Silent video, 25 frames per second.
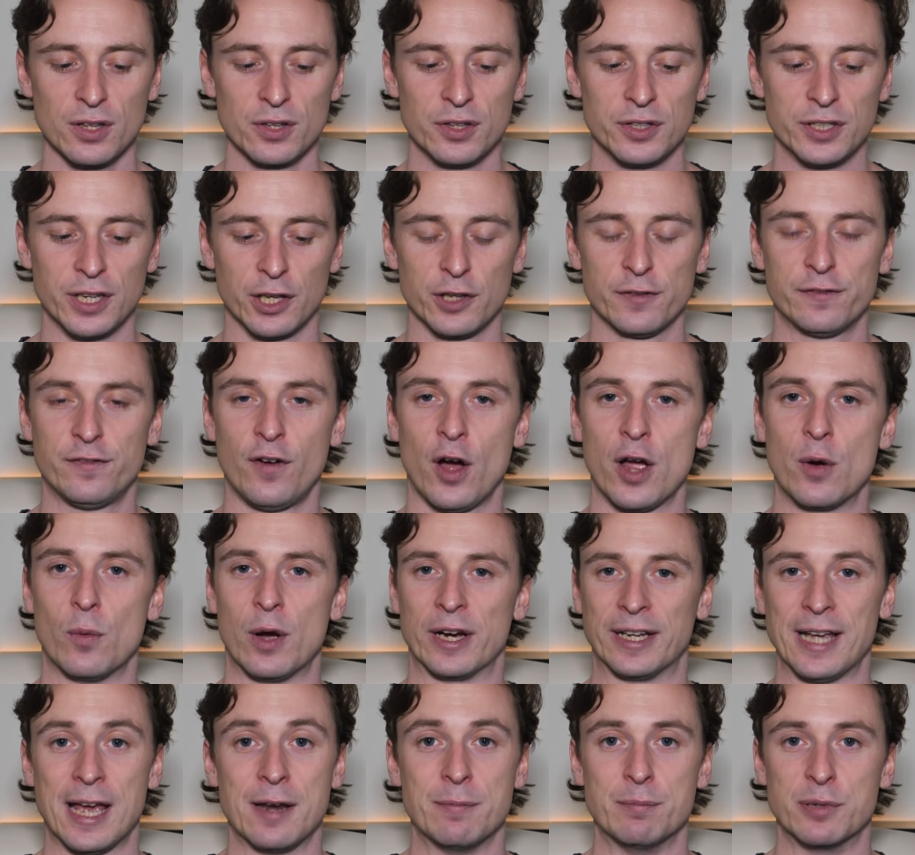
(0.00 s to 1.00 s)
The other fight,
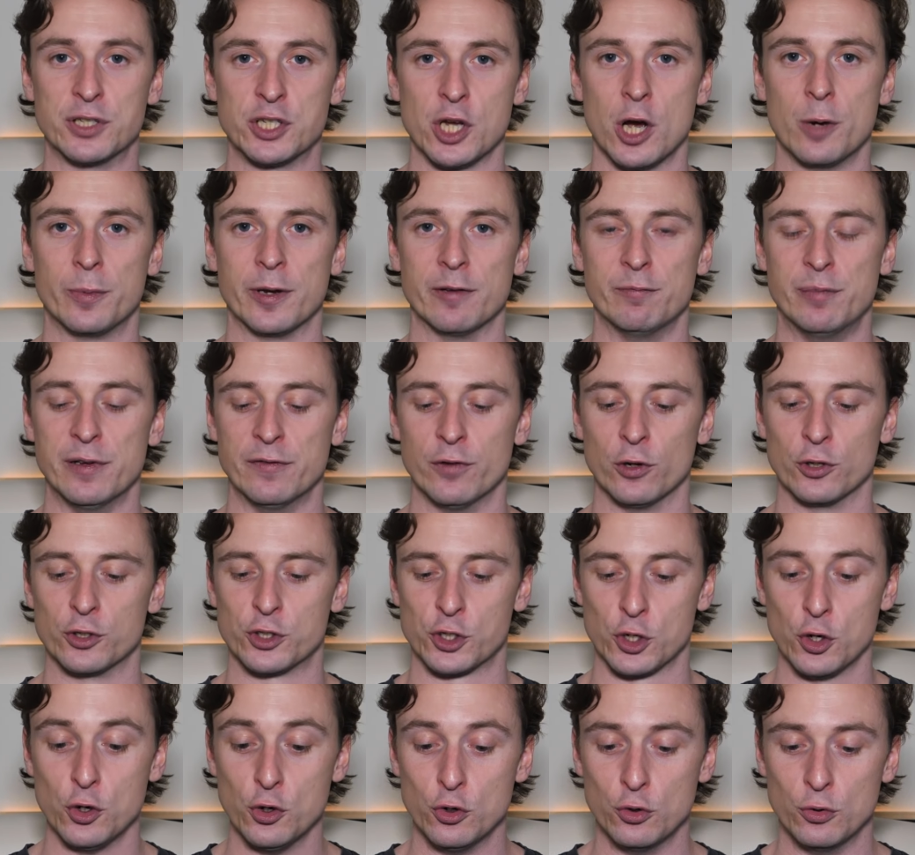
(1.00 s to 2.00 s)
again, Beterbiev-Bivol
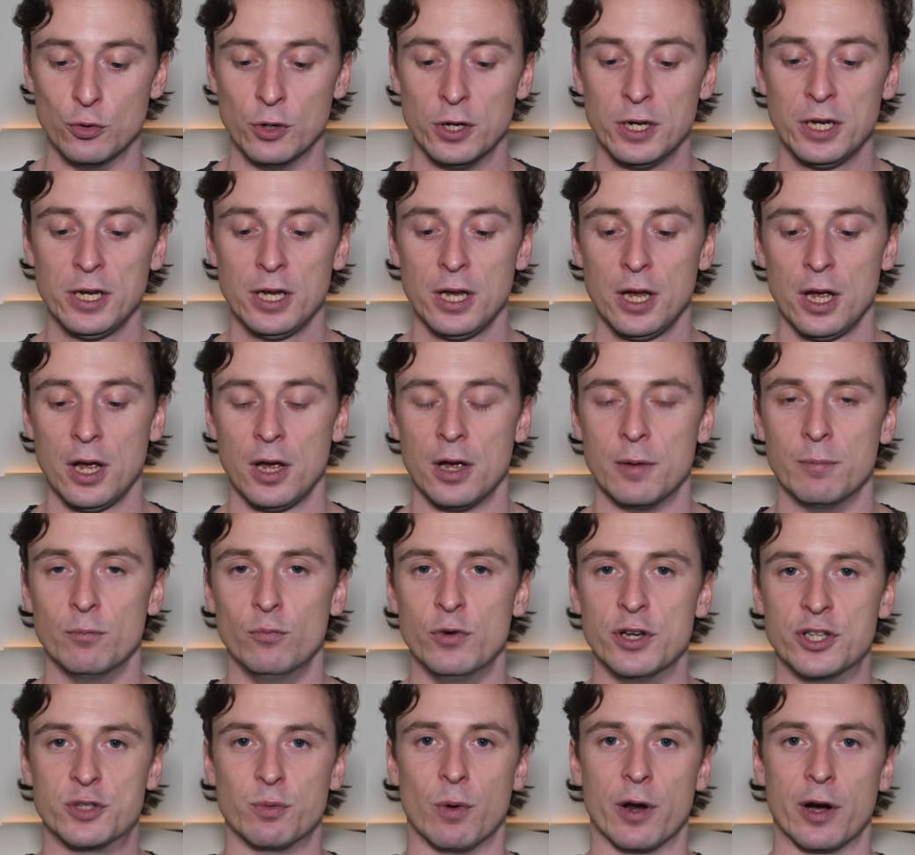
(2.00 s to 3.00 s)
2,
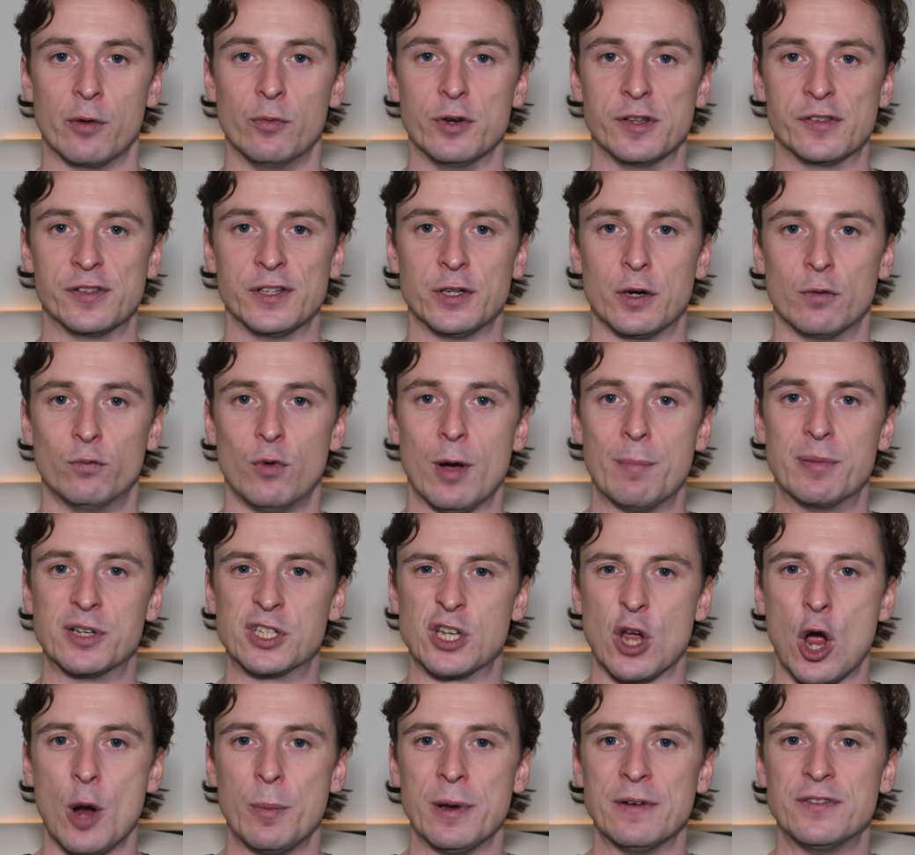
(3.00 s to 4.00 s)
is the one I really think of, where
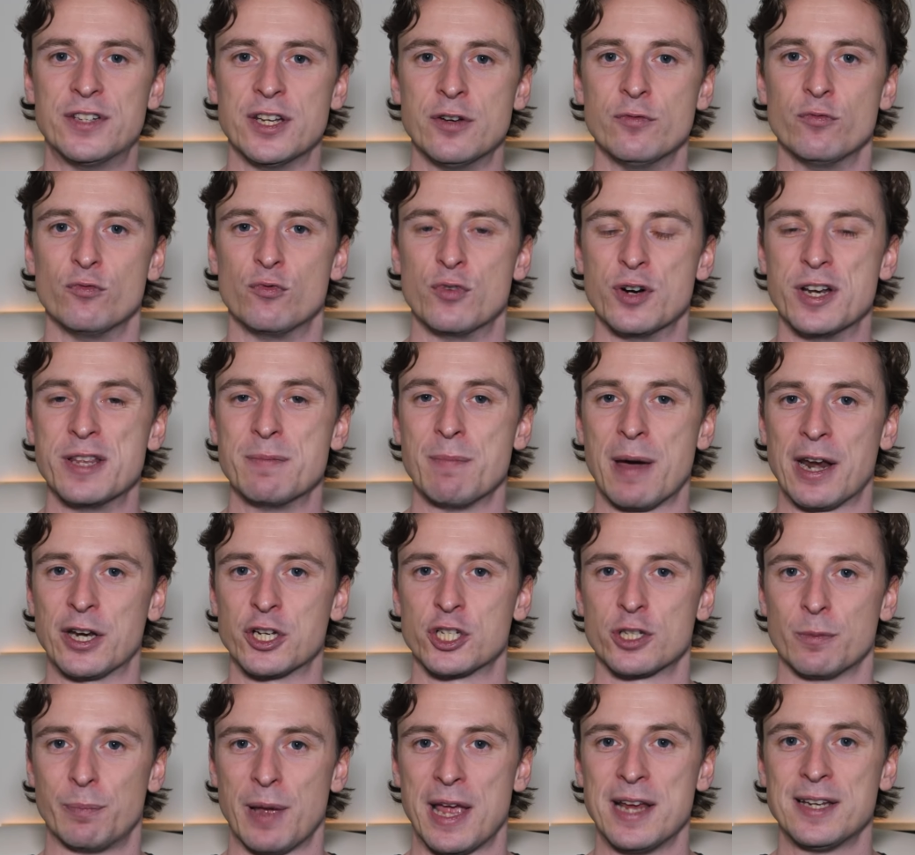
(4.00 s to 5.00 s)
Beterbiev didn't really
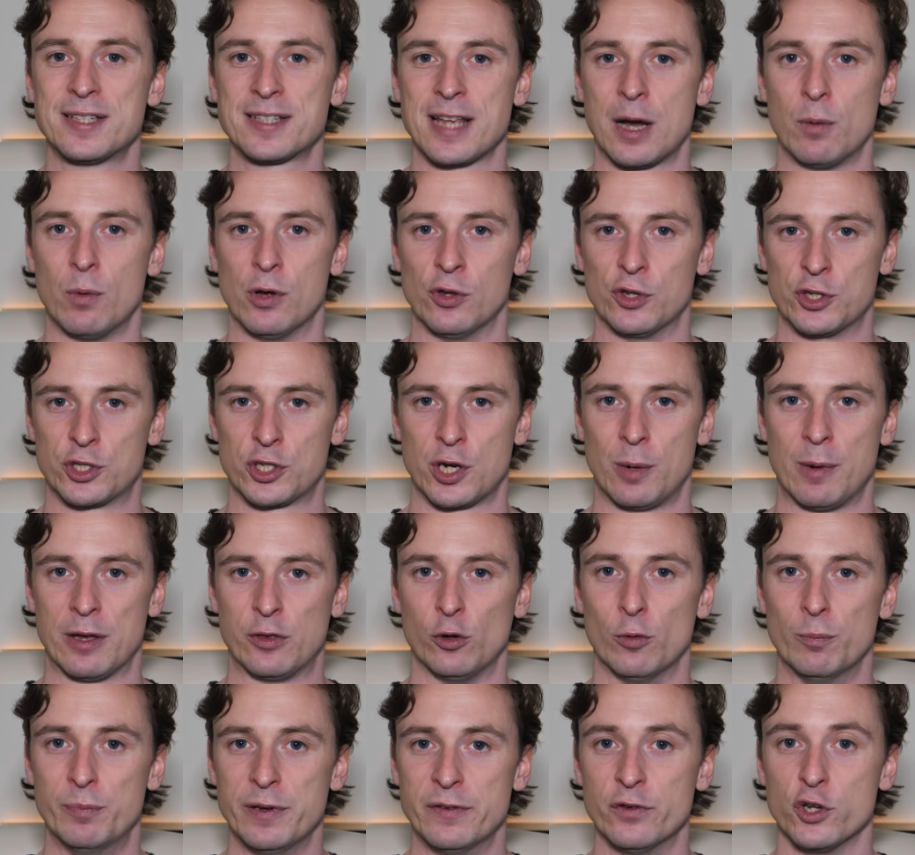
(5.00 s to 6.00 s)
manage the pace that well this time. I
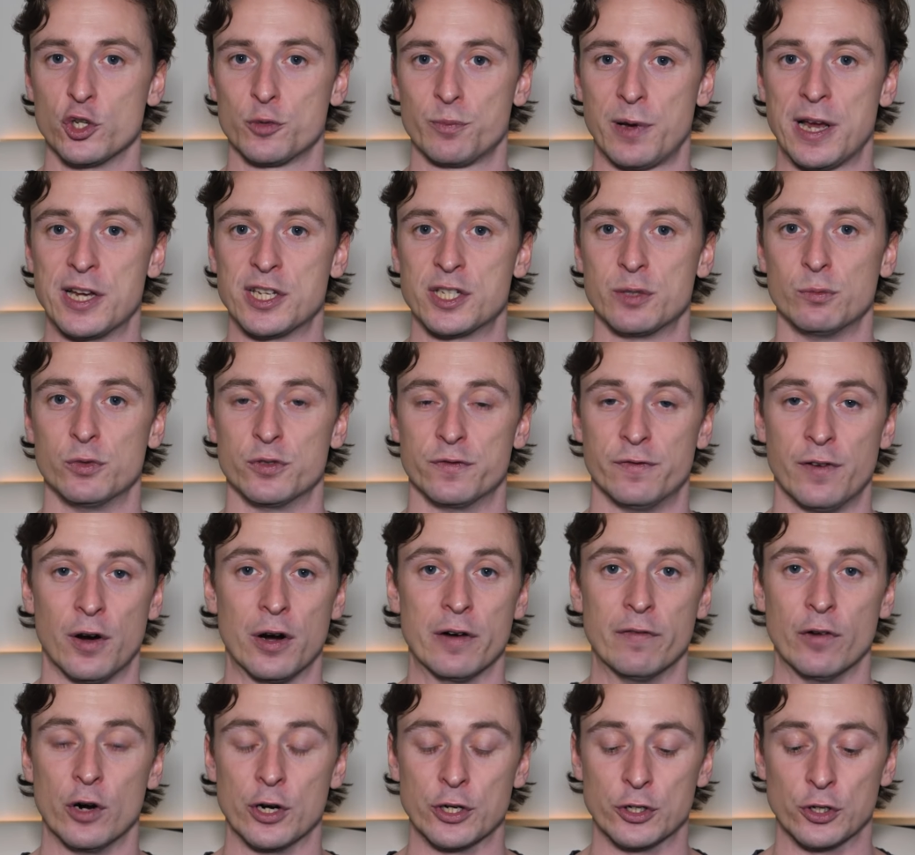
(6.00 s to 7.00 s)
thought Bivol's pacing was
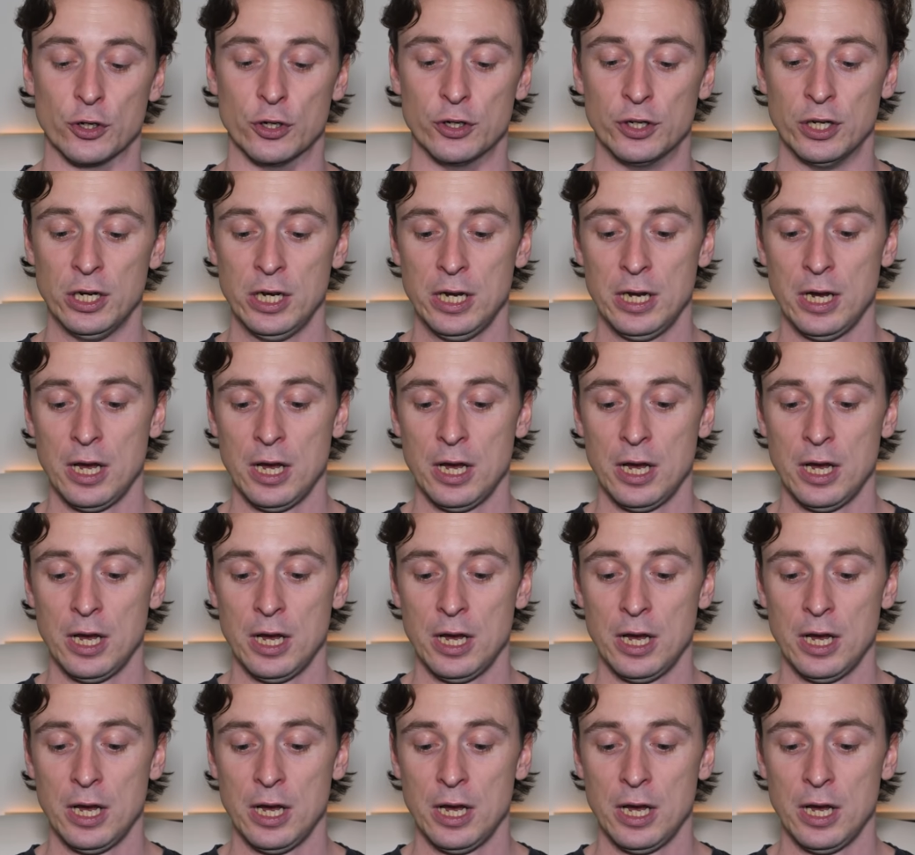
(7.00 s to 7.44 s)
very, very good.